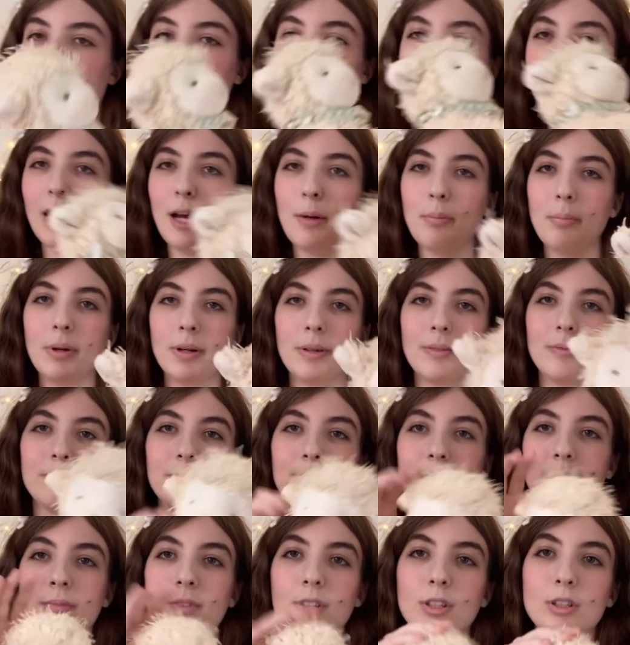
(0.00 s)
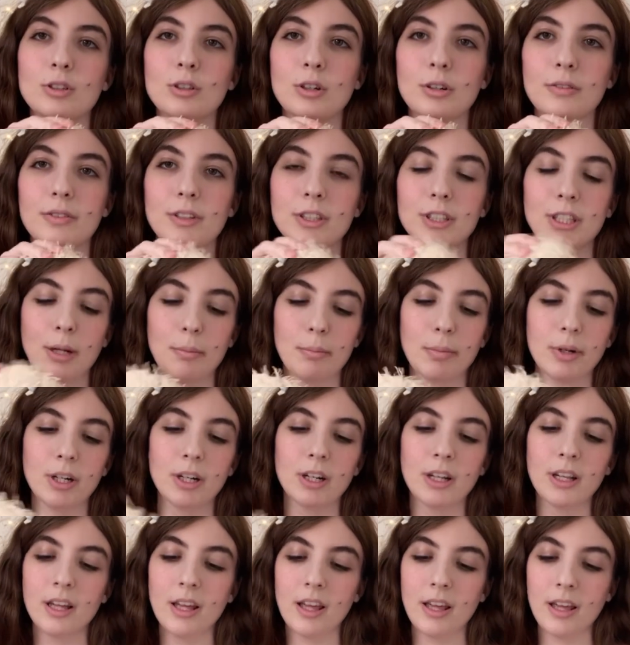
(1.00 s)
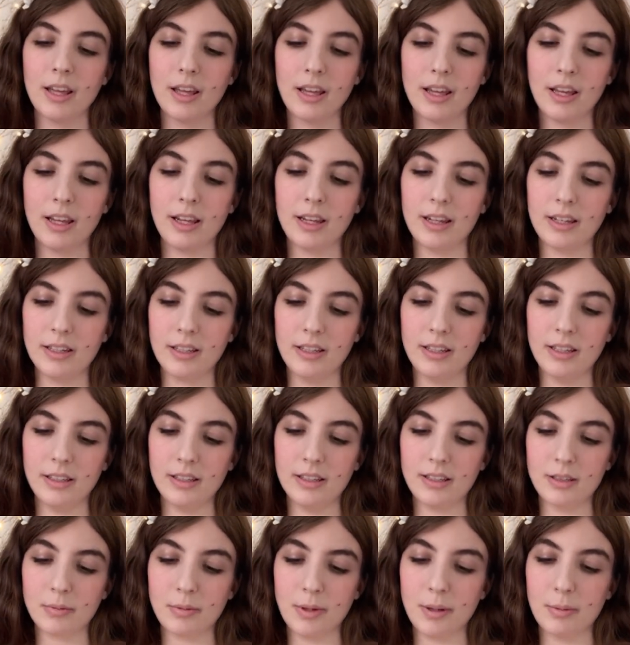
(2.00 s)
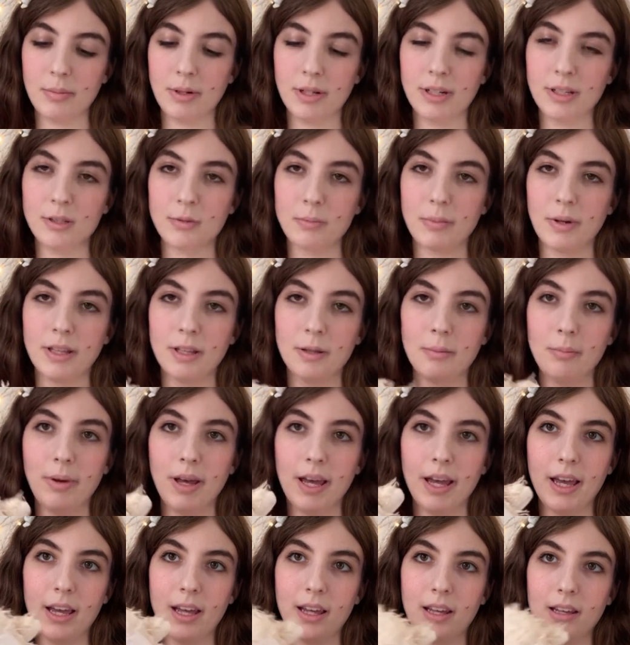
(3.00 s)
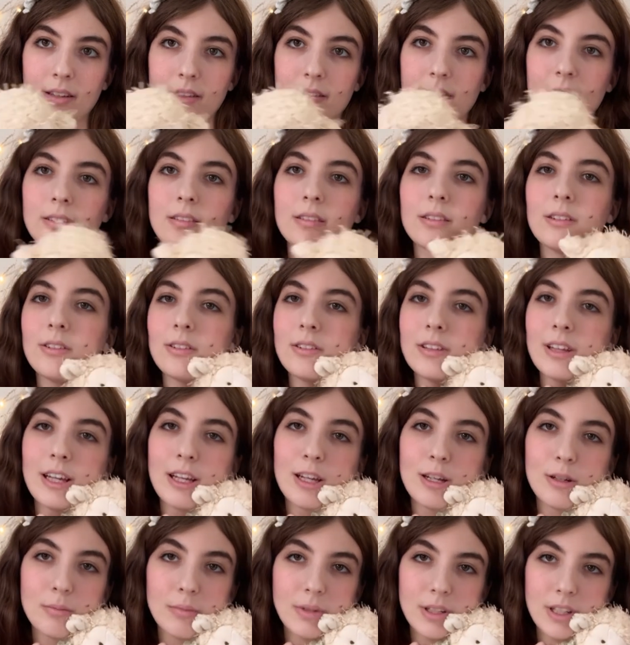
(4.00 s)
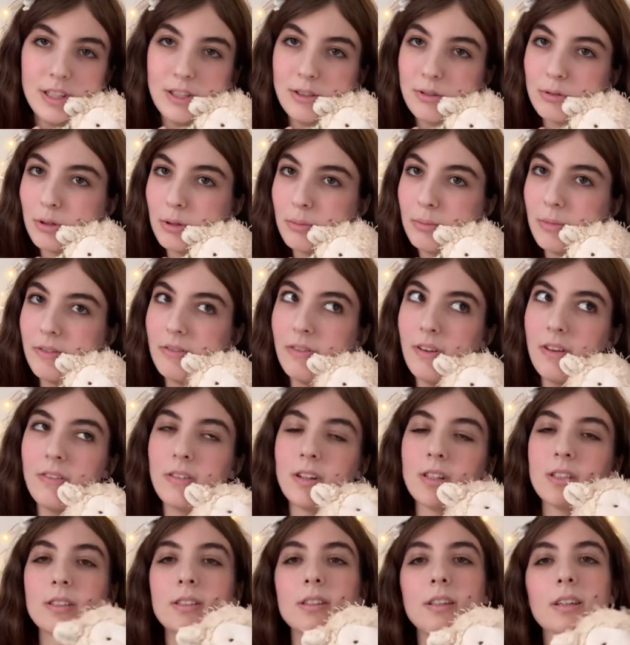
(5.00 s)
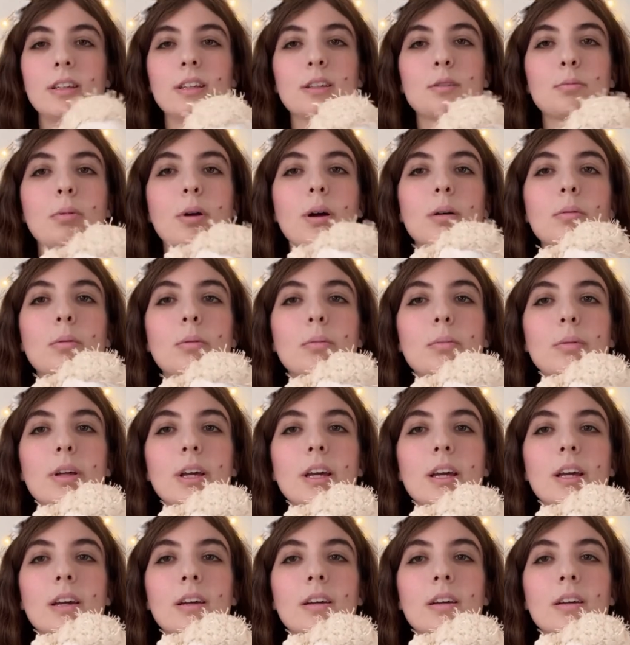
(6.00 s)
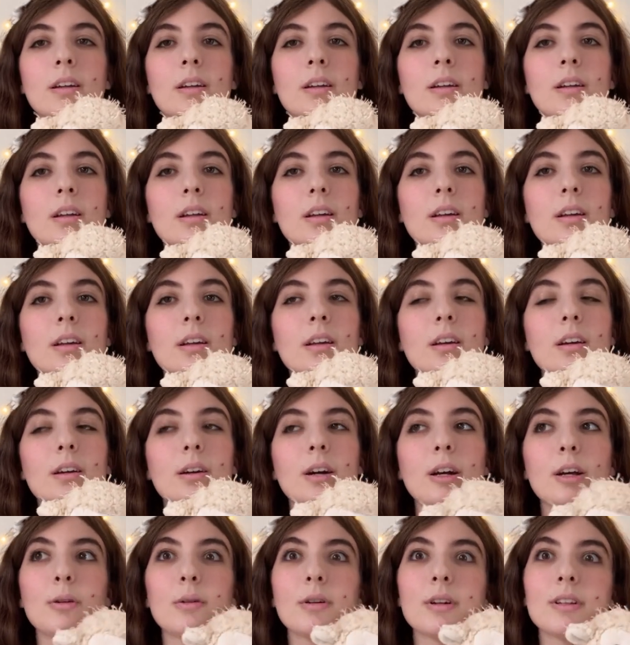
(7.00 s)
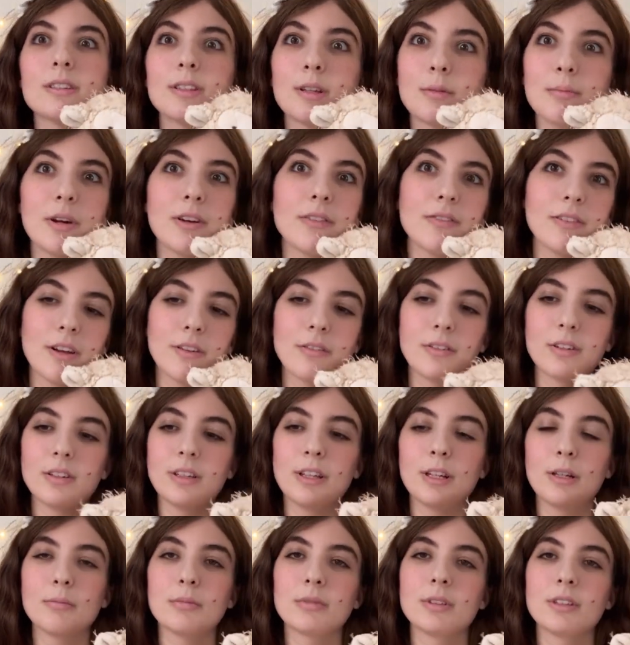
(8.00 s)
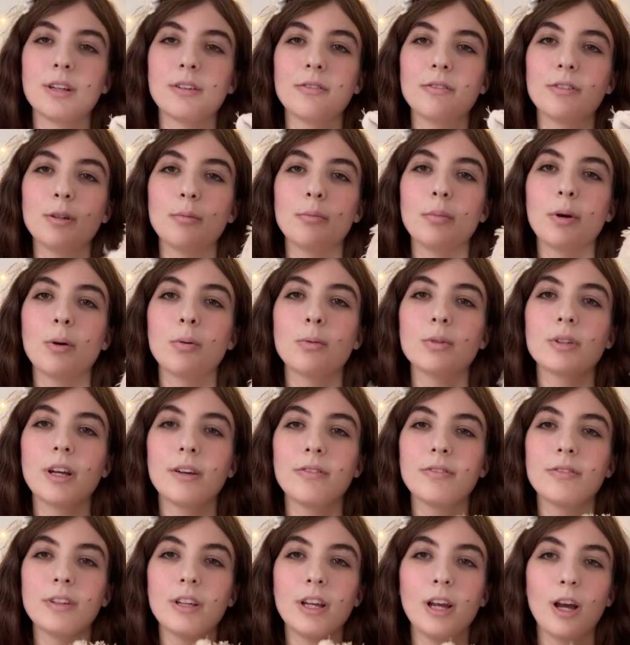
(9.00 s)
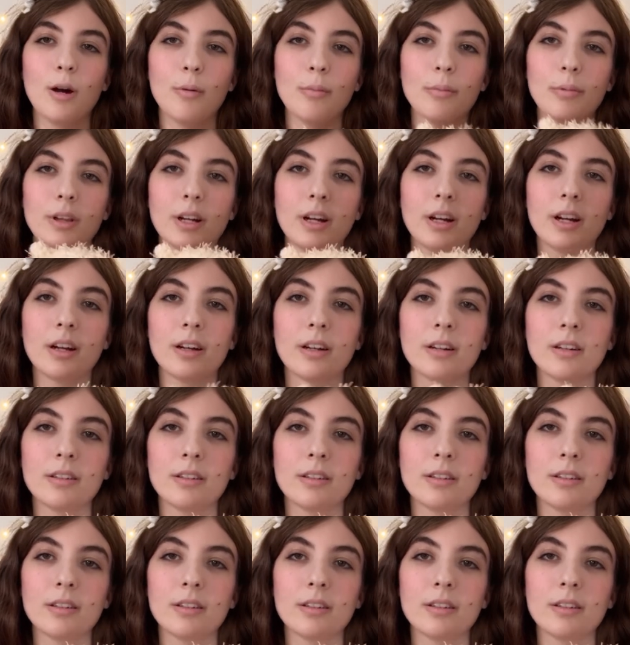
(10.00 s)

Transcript: Shep, short for Shepherd, and he is my Bunnies by the Bay little lamb, and he's one of my favorites. He's probably, I don't want to say my favorite lamb stuffy, but definitely up there.